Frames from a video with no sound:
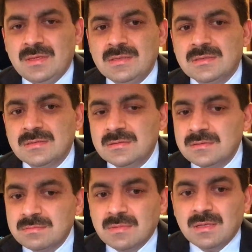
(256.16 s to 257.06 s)

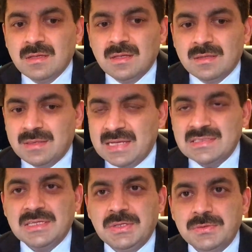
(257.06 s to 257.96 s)
So
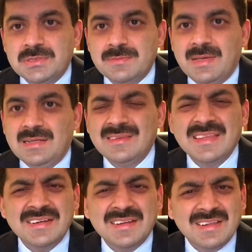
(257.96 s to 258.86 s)
that's a huge smell.
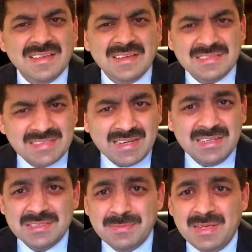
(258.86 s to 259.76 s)
Then uh,
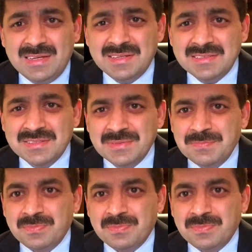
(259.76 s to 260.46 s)
second smell is